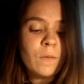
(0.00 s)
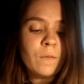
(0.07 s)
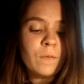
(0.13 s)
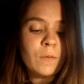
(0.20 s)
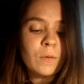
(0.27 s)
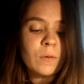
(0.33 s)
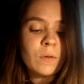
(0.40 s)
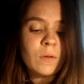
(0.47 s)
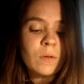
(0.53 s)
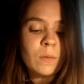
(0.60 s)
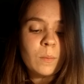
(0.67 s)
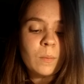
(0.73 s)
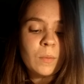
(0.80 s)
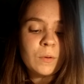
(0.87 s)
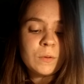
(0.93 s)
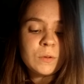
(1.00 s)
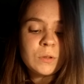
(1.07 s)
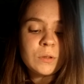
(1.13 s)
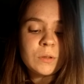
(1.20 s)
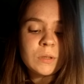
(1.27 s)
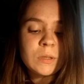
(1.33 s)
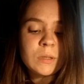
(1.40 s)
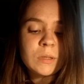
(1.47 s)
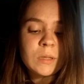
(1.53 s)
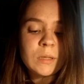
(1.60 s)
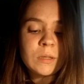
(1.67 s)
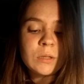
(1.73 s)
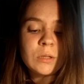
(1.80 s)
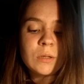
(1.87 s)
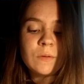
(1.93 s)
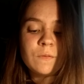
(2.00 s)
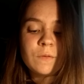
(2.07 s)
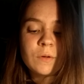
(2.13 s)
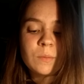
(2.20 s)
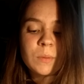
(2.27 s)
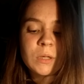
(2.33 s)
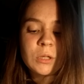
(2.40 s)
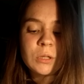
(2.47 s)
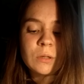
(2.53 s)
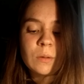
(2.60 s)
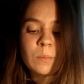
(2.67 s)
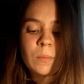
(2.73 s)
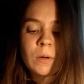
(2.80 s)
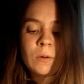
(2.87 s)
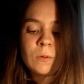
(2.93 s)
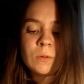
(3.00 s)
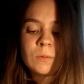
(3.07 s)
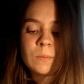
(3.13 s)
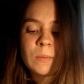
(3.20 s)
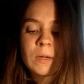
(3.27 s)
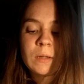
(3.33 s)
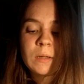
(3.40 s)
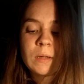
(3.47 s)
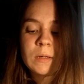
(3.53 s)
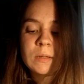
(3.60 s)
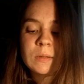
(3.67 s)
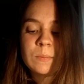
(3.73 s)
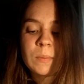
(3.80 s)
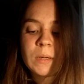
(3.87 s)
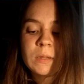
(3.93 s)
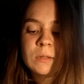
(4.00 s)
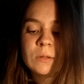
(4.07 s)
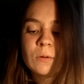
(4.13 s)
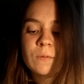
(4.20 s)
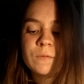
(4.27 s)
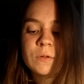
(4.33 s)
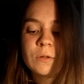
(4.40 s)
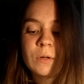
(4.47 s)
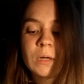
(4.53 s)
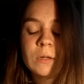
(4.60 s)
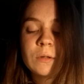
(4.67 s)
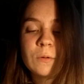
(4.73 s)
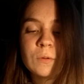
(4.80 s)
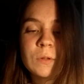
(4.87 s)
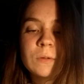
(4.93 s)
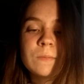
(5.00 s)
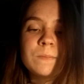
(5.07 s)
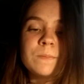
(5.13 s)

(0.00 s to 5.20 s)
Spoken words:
for the most recent information about many aspects of drug use.